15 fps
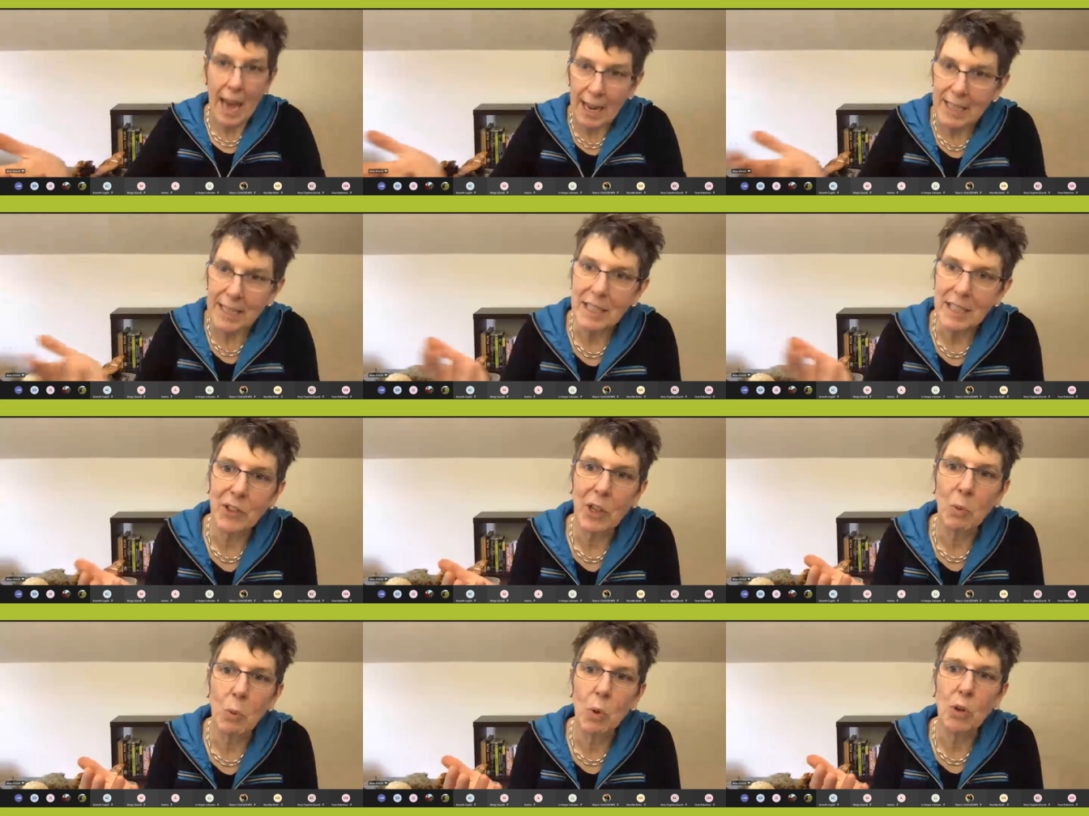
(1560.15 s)

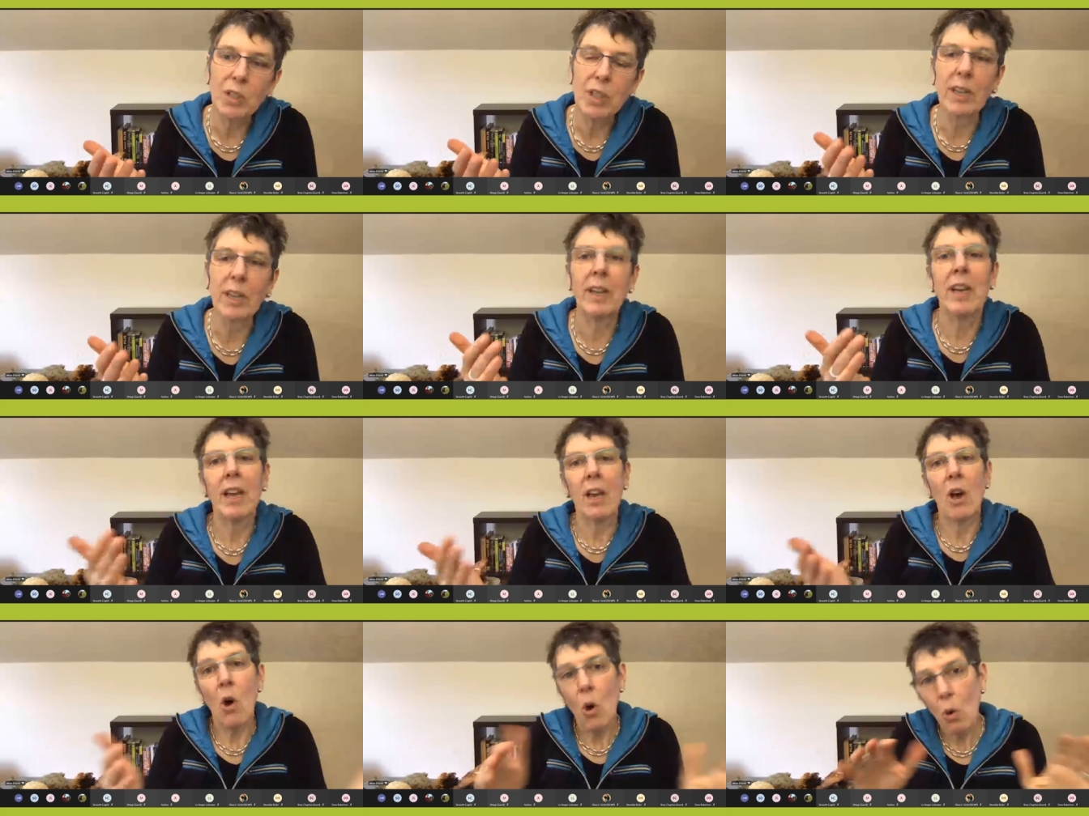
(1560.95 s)
accessing water,
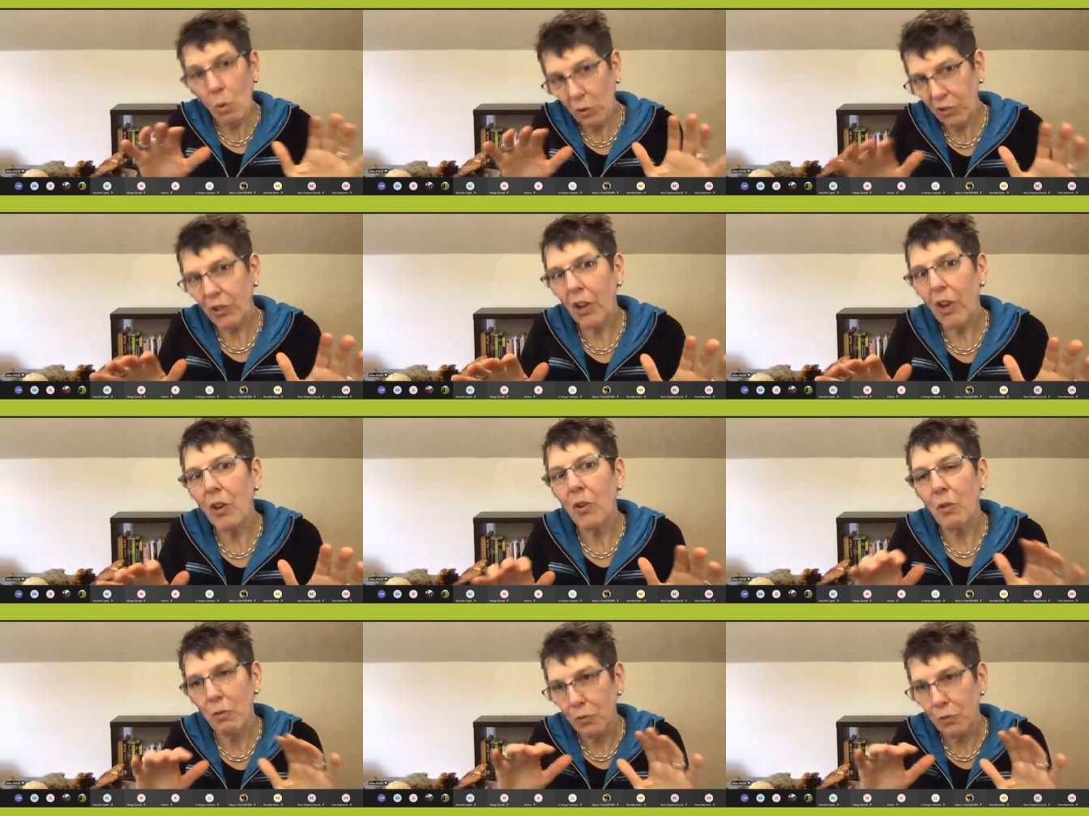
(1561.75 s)
also